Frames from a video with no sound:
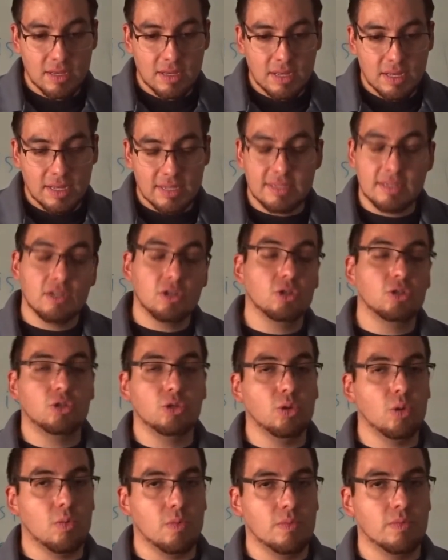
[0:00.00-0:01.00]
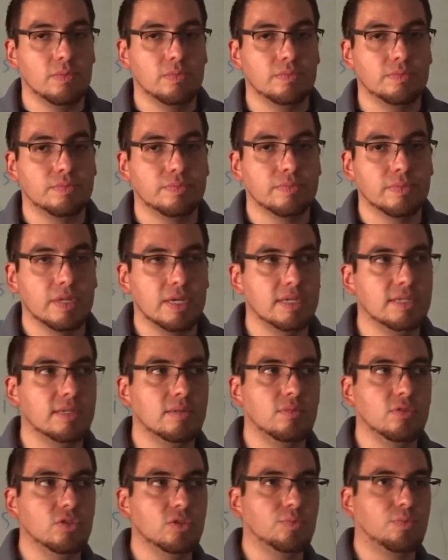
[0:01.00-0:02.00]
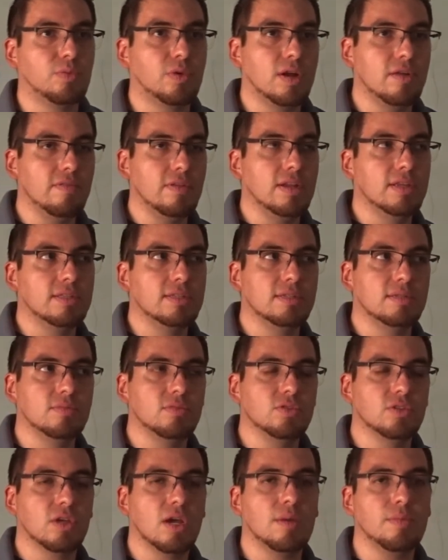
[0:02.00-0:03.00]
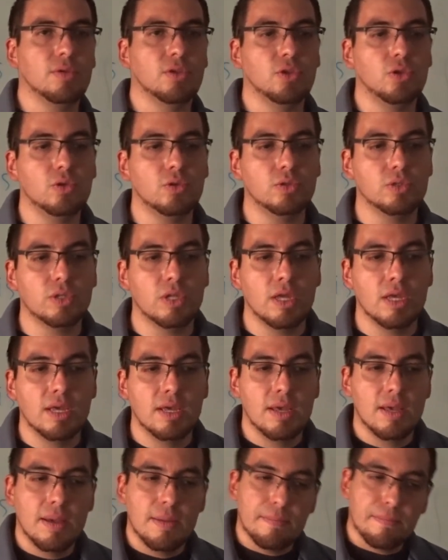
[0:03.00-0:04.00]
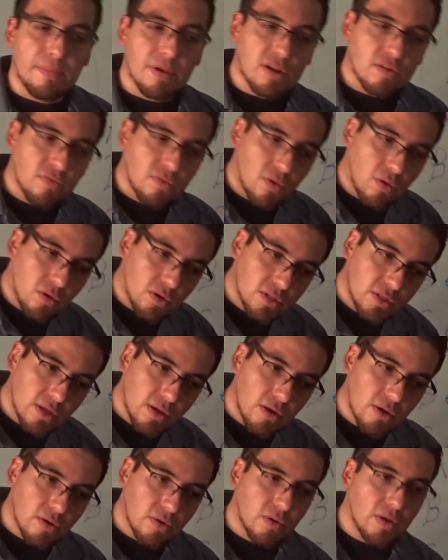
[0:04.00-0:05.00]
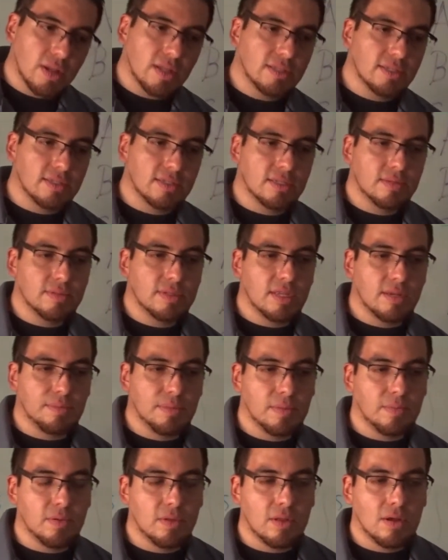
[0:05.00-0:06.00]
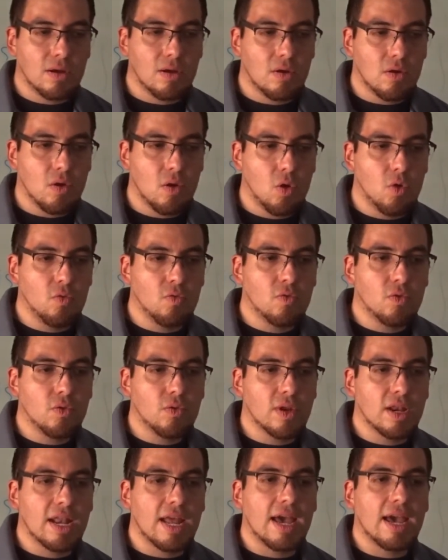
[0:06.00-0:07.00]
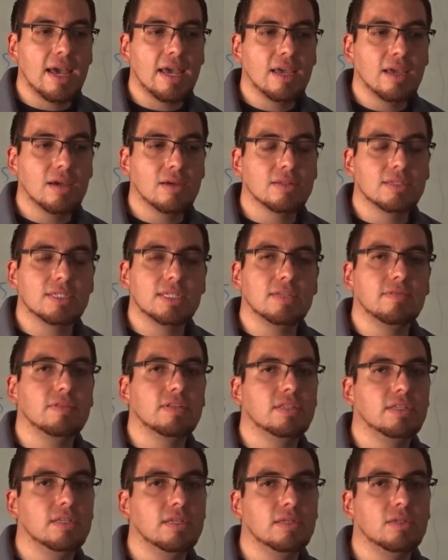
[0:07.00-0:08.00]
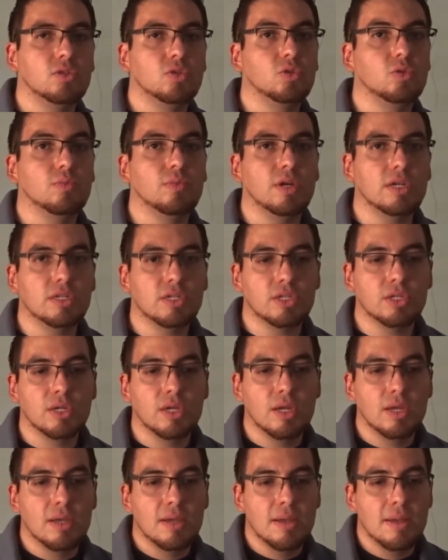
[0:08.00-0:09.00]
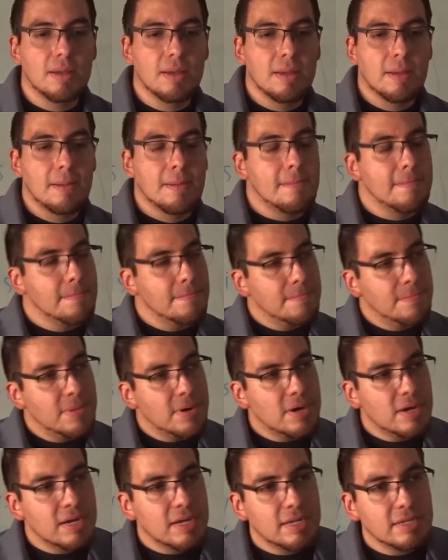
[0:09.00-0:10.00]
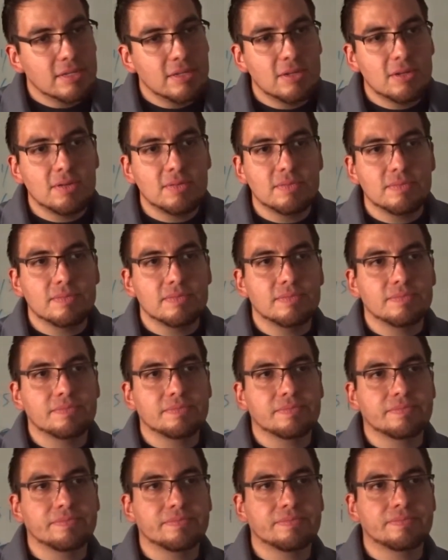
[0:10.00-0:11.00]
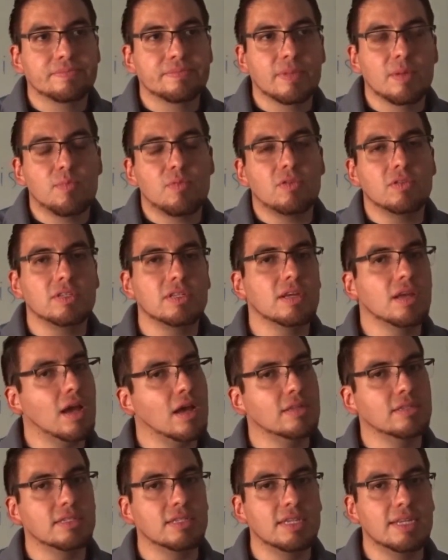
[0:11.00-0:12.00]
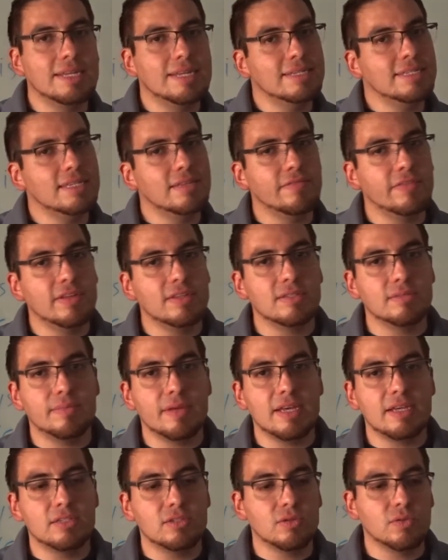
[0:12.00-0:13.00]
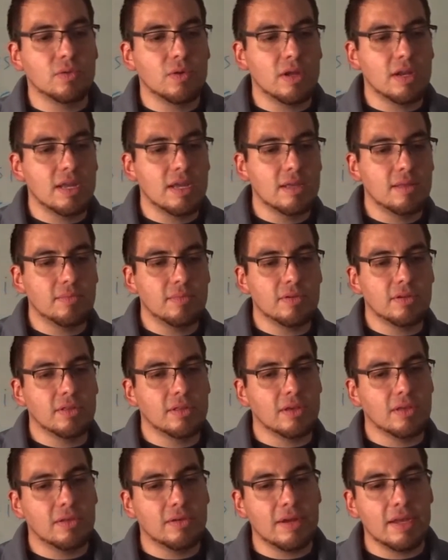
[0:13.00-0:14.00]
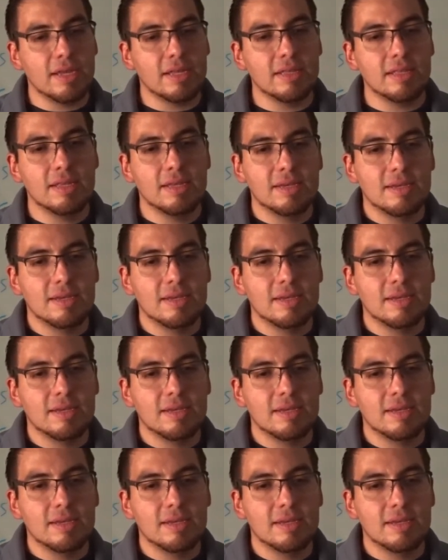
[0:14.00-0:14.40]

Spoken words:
It's a good tool. It's the most prevalent and the most common use, but of course there are criticisms that people are over-relying on CBT too much. But, pros and cons. It is evidence-based on one end, but on the other end,